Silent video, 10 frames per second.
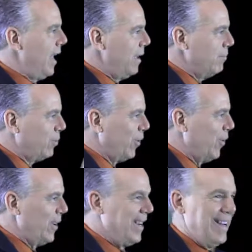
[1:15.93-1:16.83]

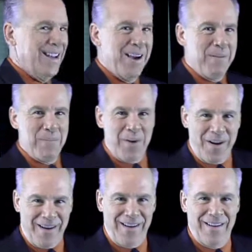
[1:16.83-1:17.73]
employee
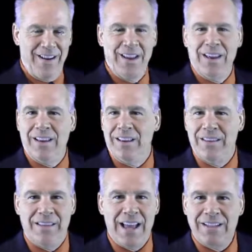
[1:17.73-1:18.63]
number.
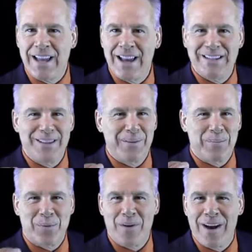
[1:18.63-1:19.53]
That's actually the
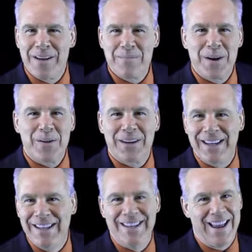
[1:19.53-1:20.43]
primary
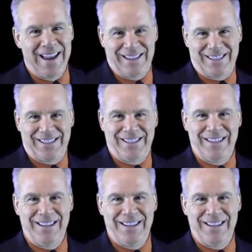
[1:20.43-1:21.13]
index.